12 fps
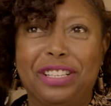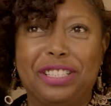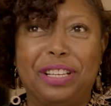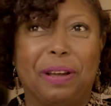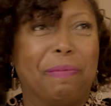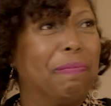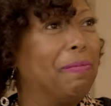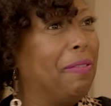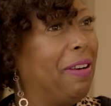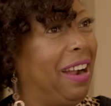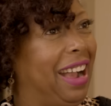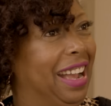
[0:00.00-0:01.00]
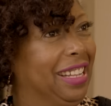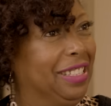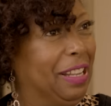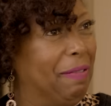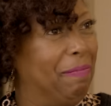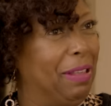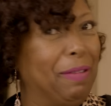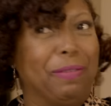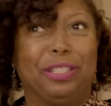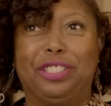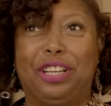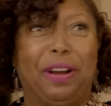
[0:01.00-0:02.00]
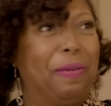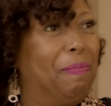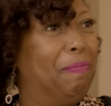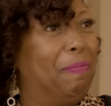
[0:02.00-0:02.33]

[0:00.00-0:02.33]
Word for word: surprising me with your